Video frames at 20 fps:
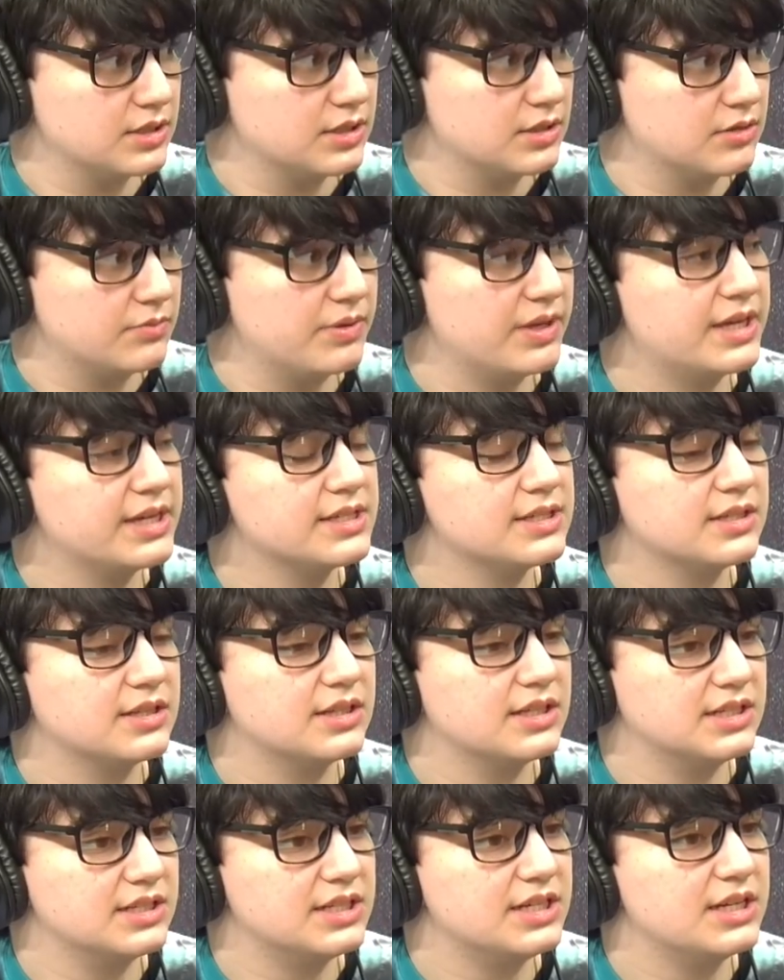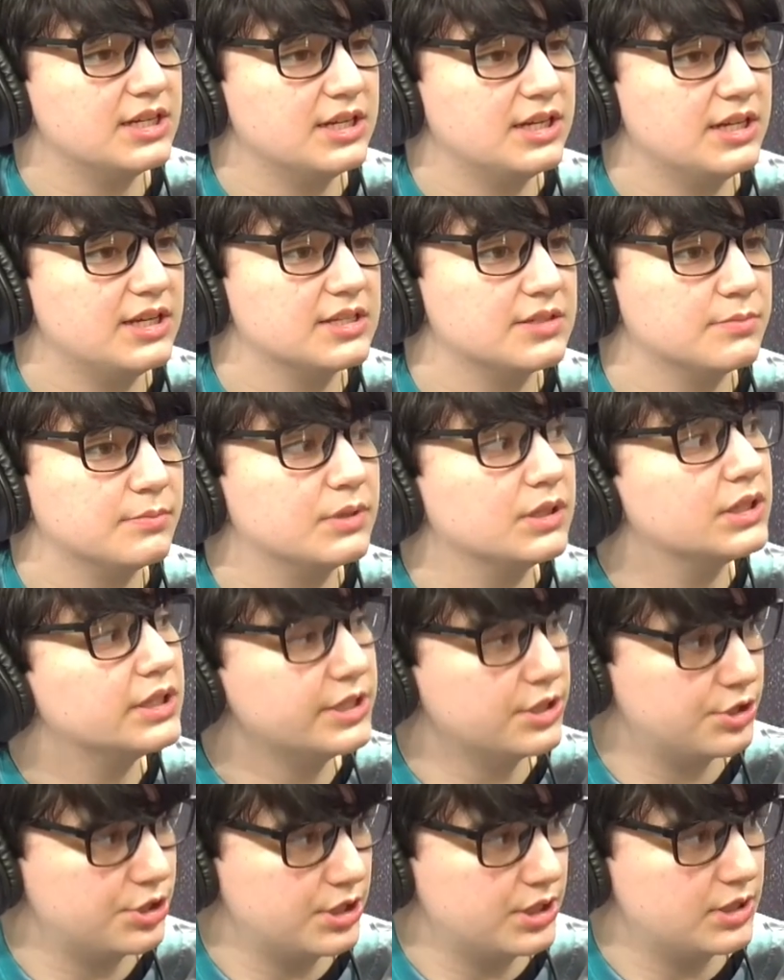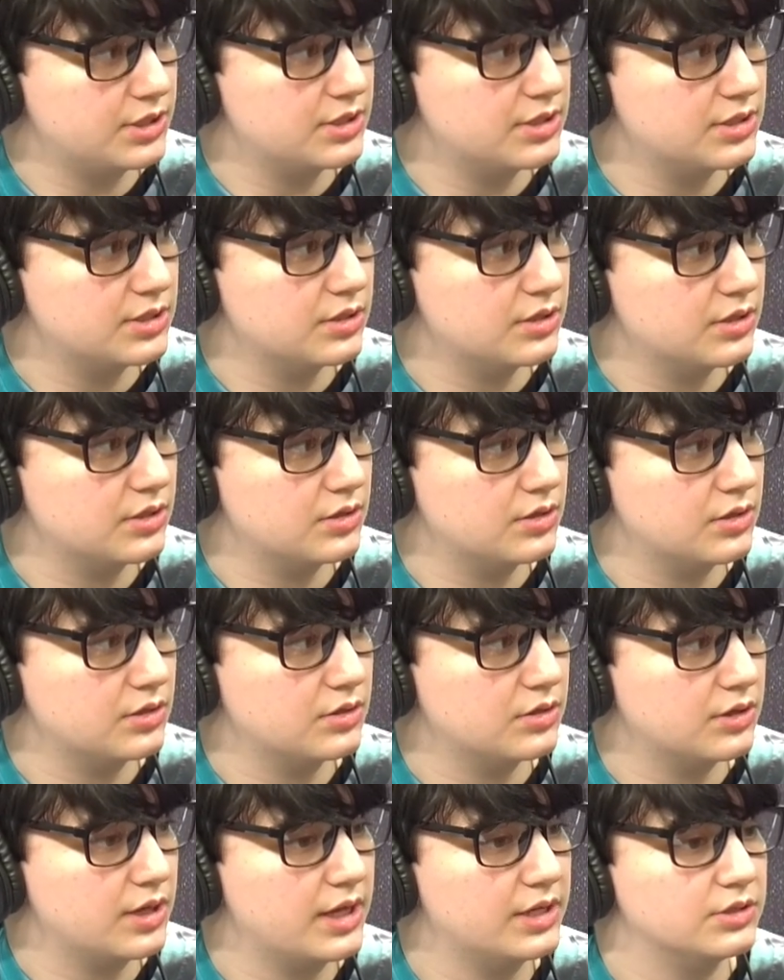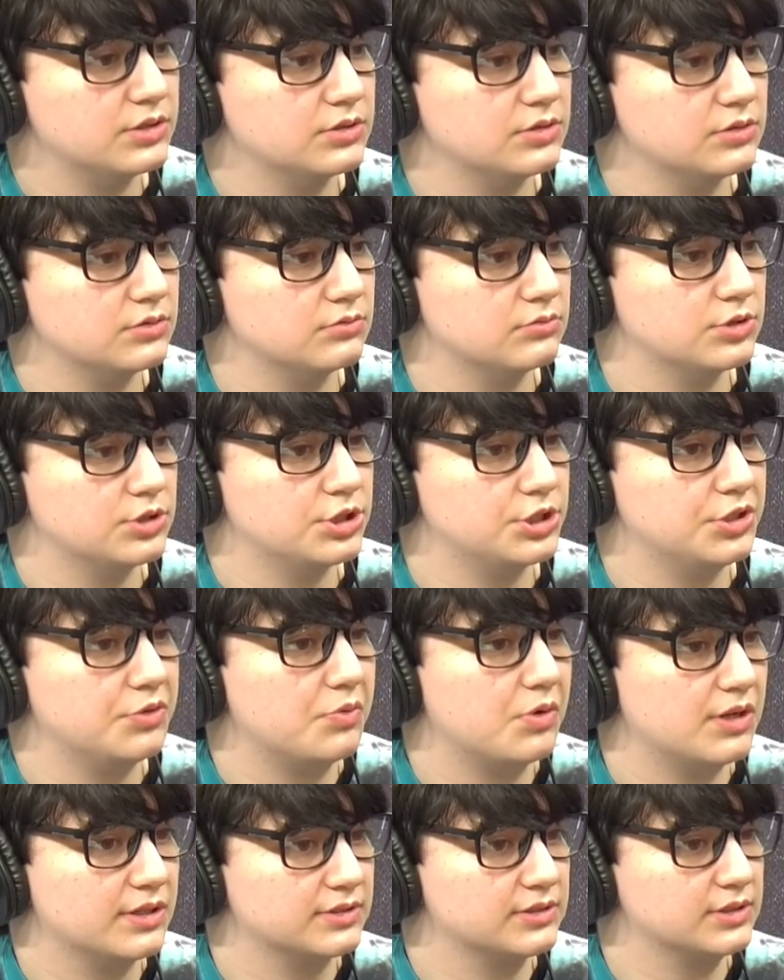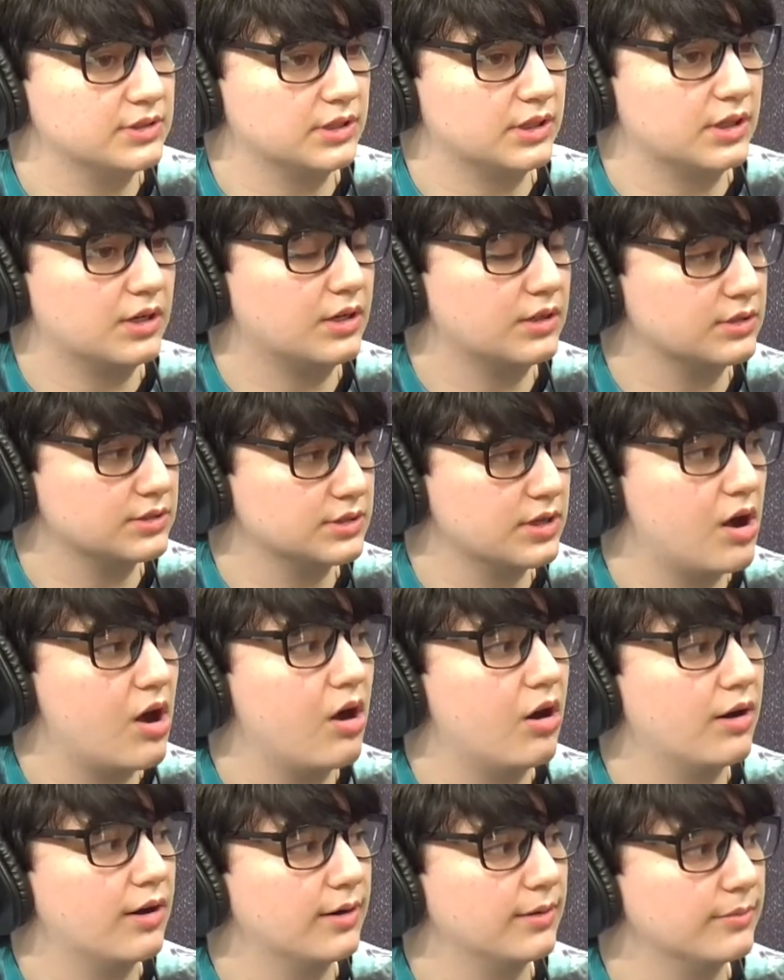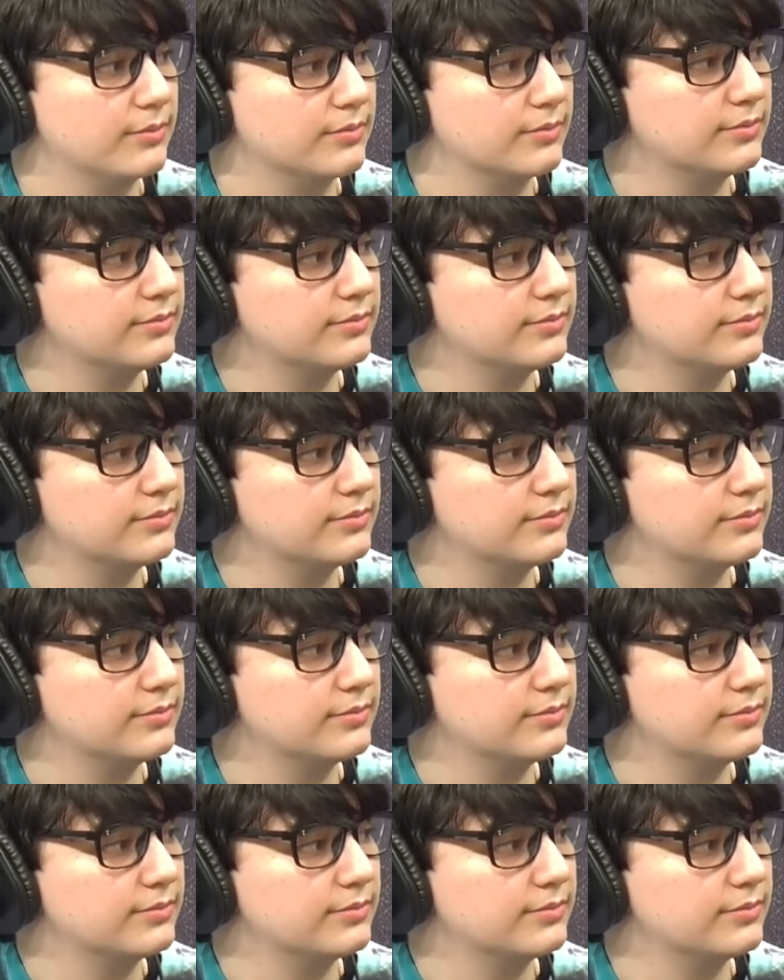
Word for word: Because the deity is malicious and she wants to cause harm.